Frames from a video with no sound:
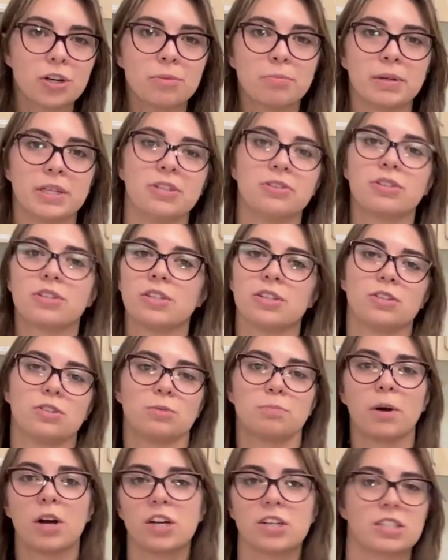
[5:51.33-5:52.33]
but you can use
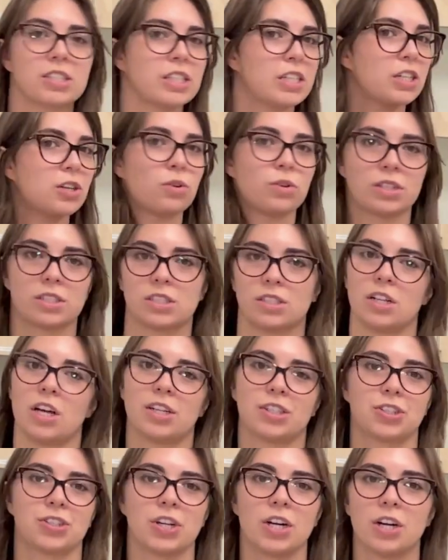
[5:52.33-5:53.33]
parsley or
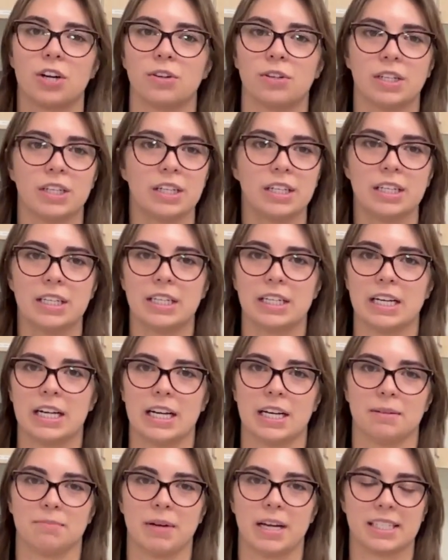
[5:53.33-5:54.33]
cilantro as